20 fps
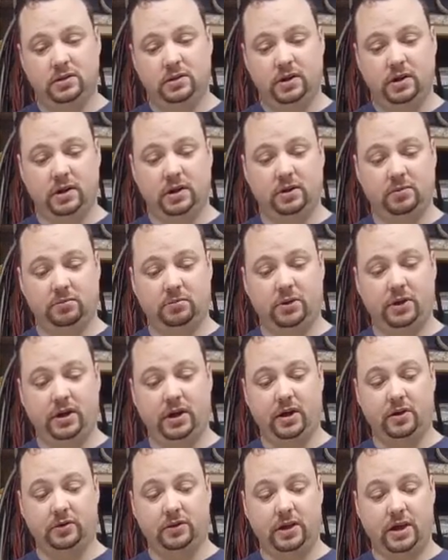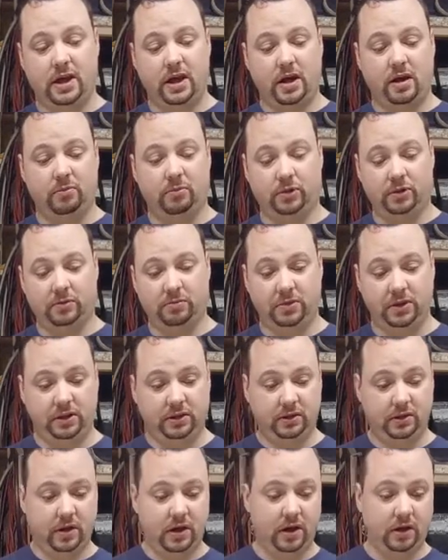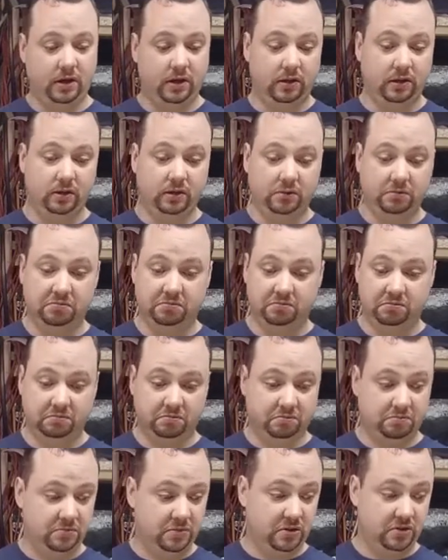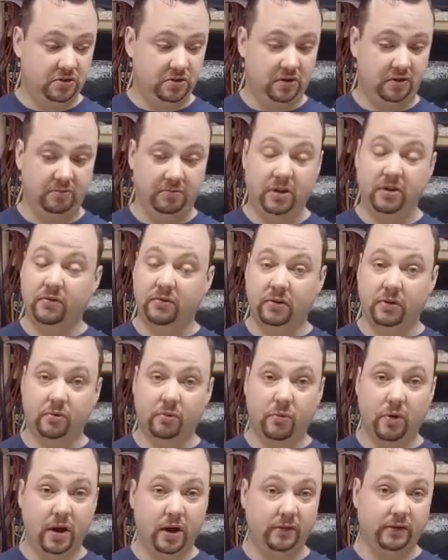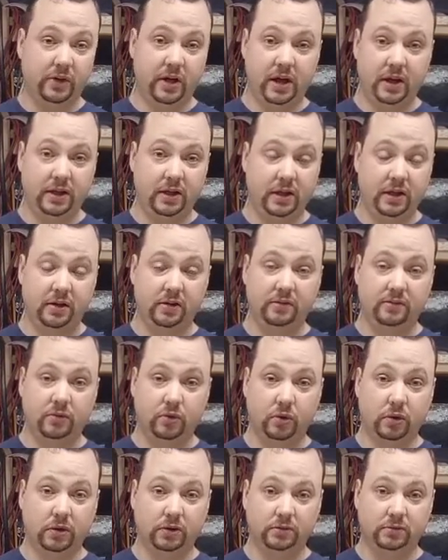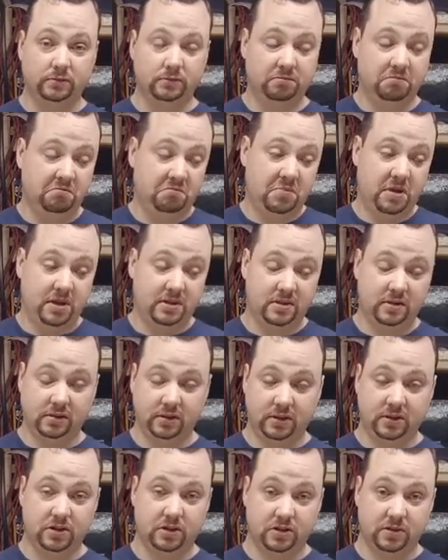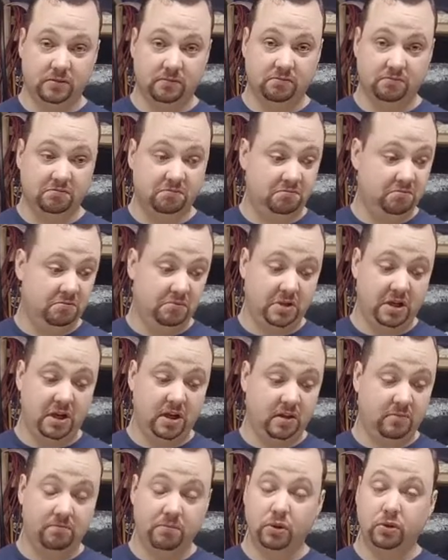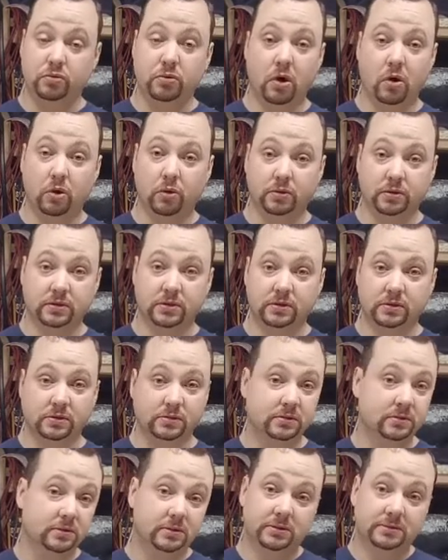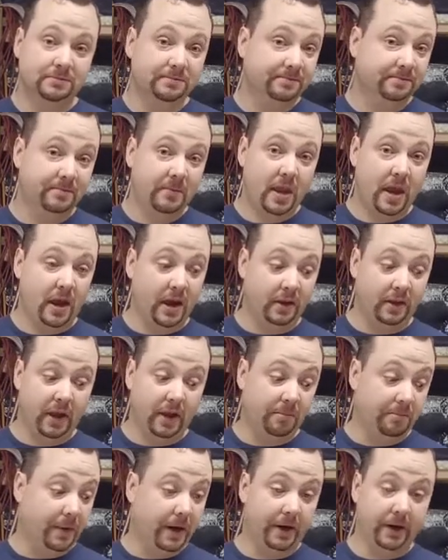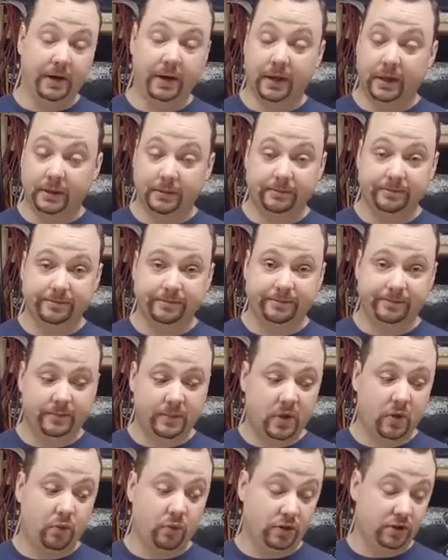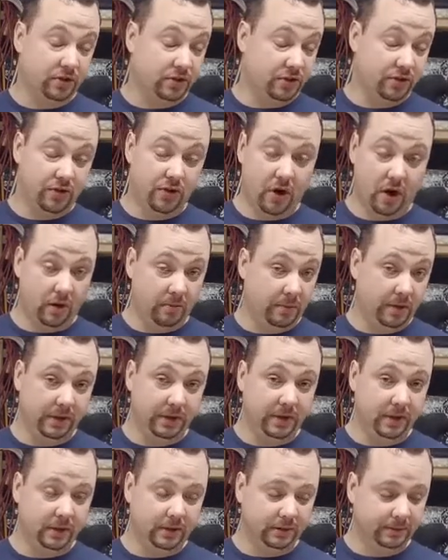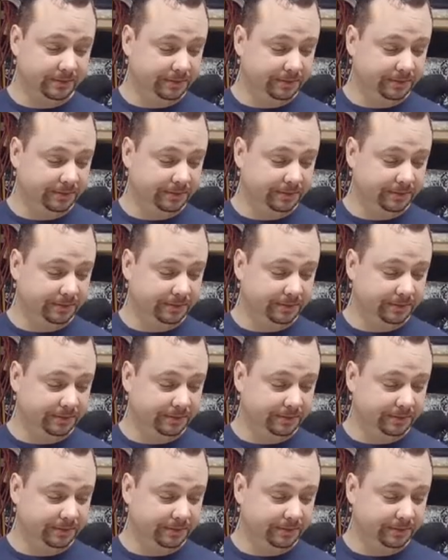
that I can bring out to camp with me, and it'll serve me for whatever I need it for. Basically just digging poo holes and then burying it, which is not a big deal.